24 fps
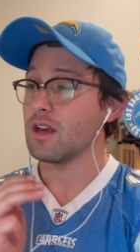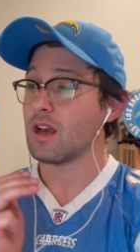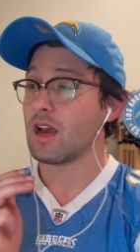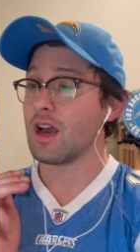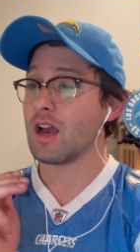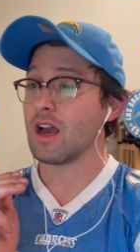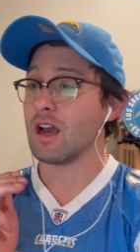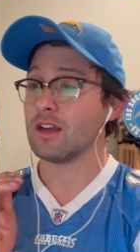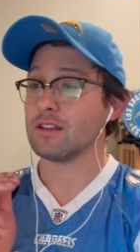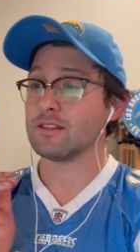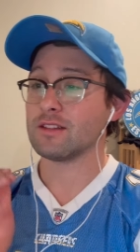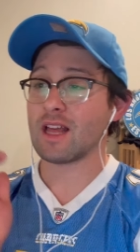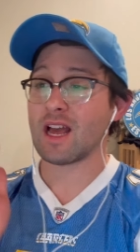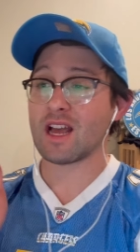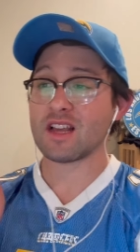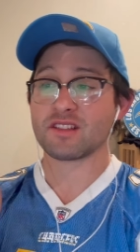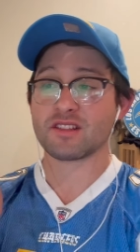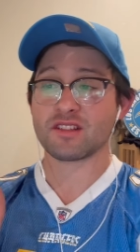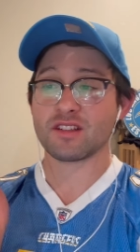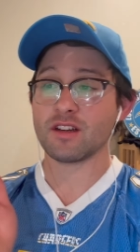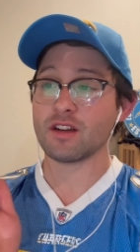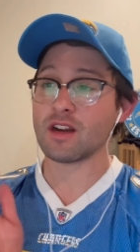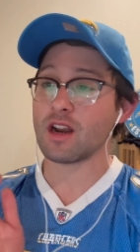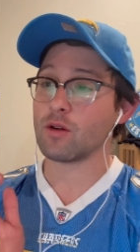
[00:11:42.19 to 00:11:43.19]

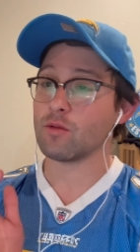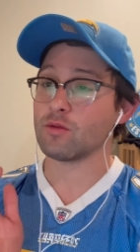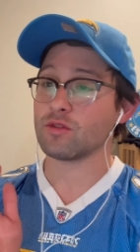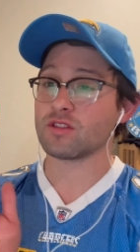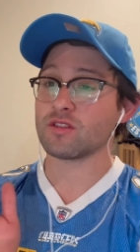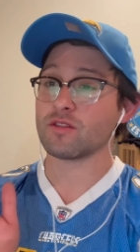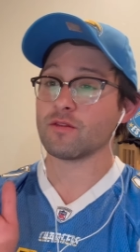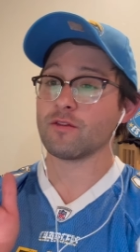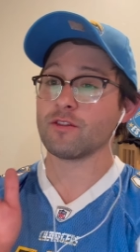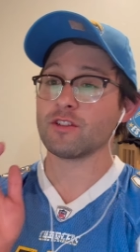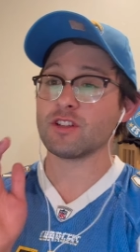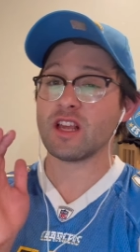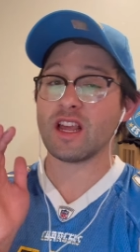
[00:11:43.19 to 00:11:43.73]
Last year, I was